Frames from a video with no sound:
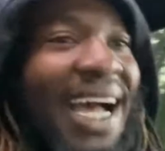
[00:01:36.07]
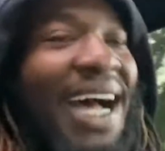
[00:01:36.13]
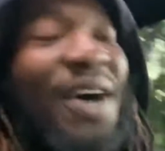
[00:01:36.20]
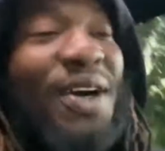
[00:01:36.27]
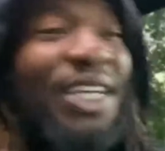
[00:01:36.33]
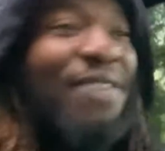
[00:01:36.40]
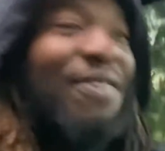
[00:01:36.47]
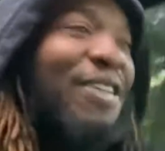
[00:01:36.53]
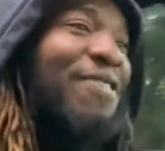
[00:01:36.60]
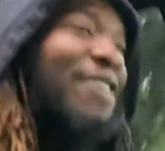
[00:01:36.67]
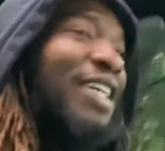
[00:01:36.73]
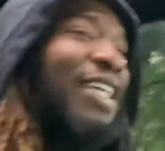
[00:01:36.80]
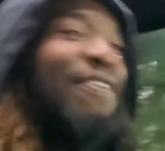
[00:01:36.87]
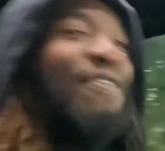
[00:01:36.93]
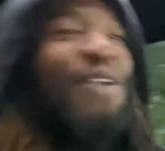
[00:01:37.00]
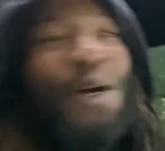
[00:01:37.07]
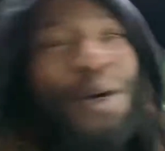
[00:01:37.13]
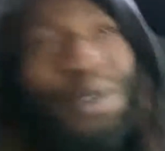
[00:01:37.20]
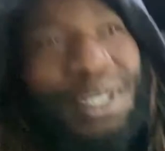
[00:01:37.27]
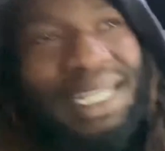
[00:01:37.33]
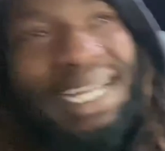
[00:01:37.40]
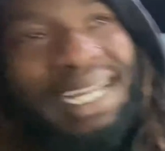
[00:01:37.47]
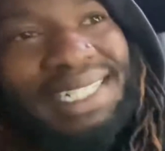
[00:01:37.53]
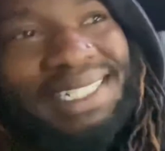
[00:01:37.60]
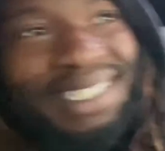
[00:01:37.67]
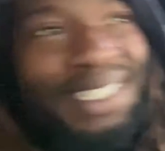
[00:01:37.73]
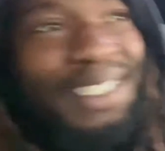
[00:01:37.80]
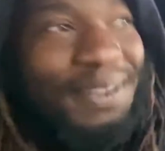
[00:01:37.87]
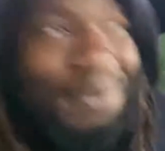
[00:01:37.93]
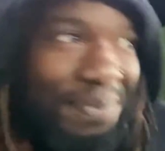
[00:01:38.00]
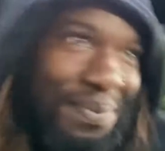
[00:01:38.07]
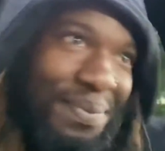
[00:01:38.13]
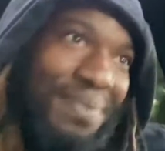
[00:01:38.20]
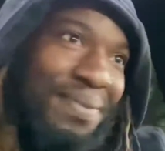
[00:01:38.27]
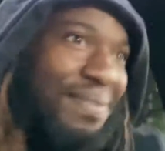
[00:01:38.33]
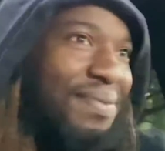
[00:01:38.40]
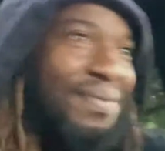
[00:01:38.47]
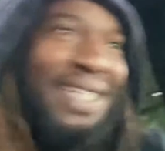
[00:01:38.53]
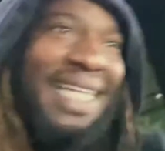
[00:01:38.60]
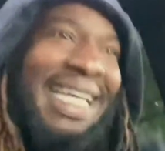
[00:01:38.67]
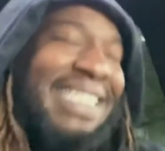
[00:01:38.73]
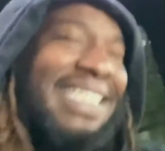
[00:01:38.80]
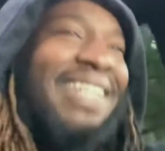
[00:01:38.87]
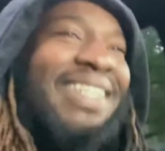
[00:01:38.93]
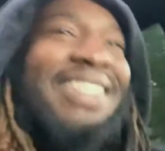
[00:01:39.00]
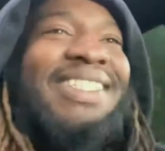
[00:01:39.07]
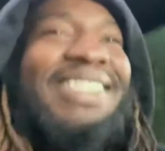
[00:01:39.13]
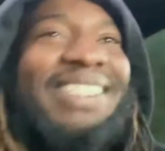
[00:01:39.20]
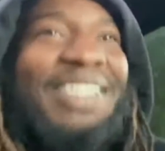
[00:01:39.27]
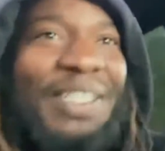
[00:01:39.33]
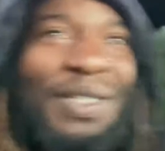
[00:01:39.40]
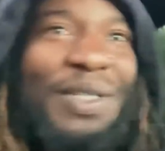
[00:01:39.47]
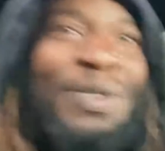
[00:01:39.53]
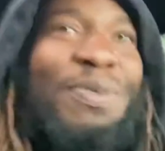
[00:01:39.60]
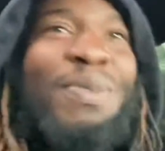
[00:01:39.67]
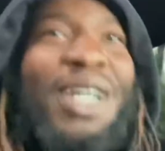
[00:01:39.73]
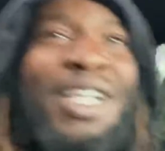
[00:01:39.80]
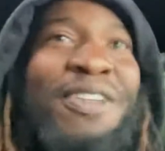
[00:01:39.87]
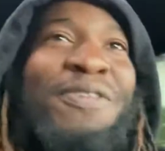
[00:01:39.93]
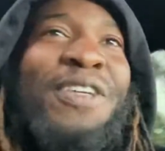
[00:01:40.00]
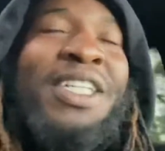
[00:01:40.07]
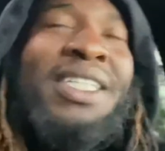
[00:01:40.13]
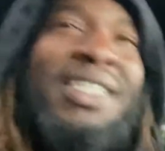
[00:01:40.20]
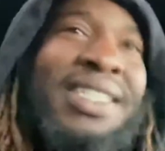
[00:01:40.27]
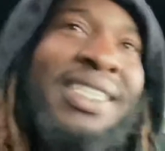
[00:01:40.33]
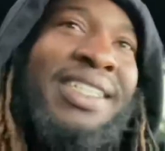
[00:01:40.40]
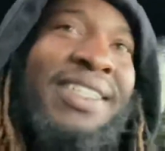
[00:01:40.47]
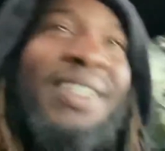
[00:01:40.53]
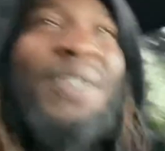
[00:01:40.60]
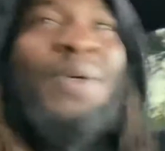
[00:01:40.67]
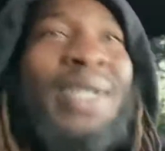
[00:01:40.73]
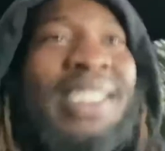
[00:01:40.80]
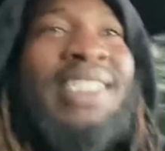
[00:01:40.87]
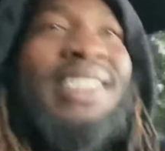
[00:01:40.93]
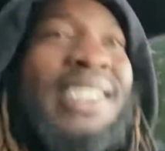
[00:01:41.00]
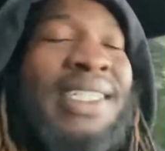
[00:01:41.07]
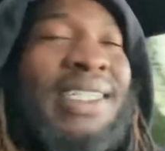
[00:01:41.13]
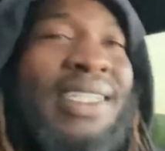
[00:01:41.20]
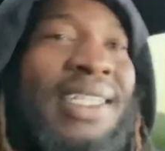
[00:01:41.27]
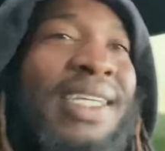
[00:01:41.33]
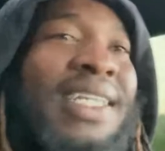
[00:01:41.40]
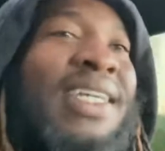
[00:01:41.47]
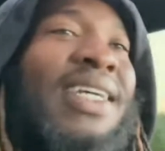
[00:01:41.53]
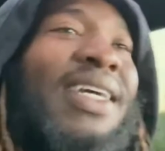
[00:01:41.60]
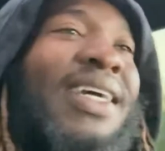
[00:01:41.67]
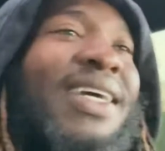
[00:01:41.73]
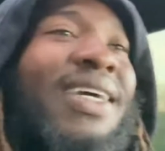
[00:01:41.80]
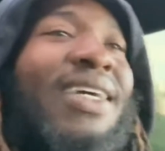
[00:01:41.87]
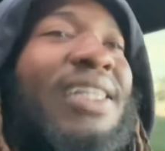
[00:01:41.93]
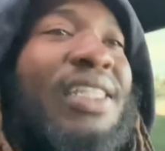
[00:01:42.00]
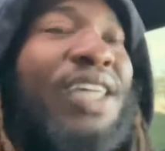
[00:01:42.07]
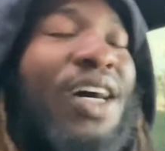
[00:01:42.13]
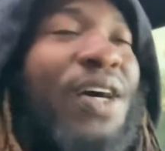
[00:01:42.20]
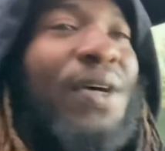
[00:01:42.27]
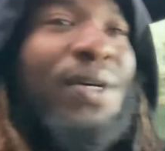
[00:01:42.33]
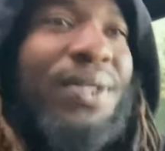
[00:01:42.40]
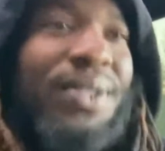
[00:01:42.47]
don't give a fuck if no one answer, as long as you motherfuckers hear the question. Yo,